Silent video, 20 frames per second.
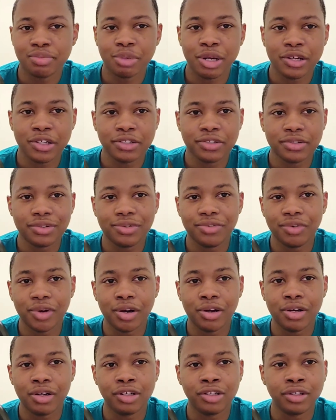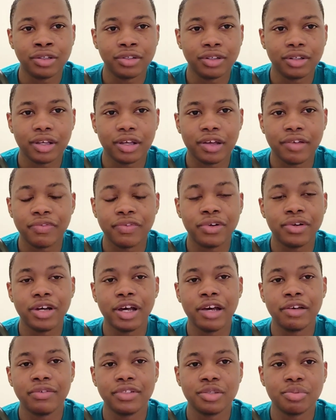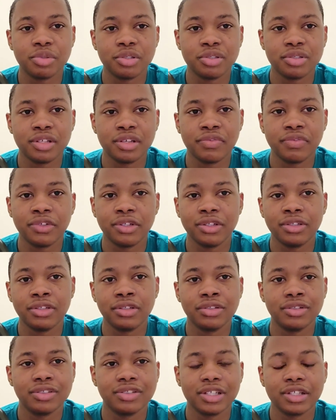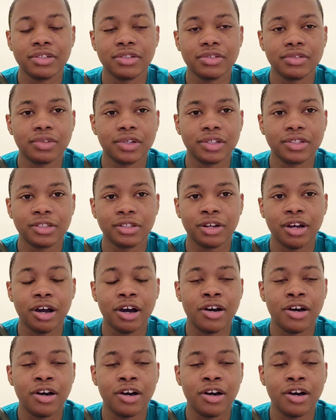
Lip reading: marks you wrong if you don't have a specific sentence structure.